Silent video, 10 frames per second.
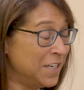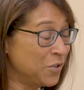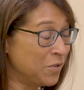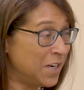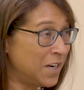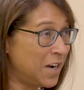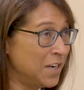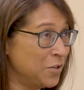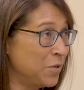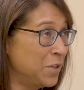enjoyed it. I
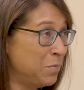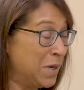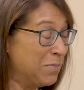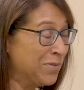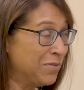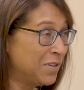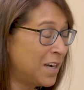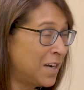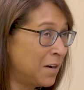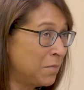enjoyed the people,
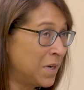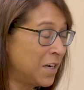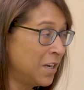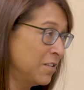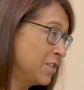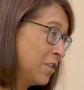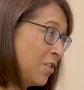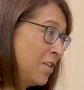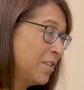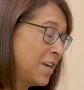and I learned a
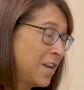lot.